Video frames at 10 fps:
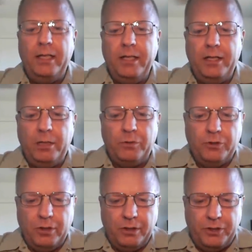And then they
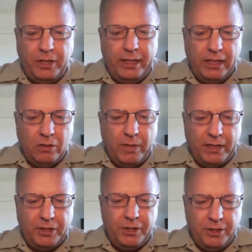will start sending
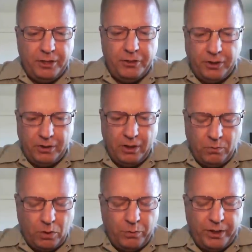out messages,
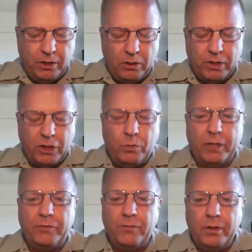uh, what we call
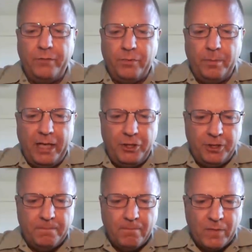requests for
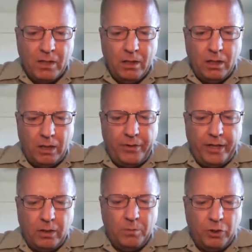information, uh,
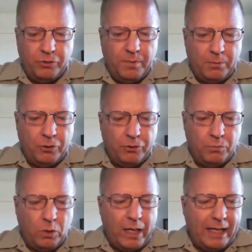that our Mars
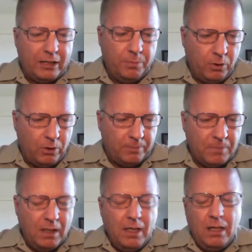members will act
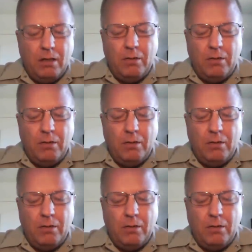upon.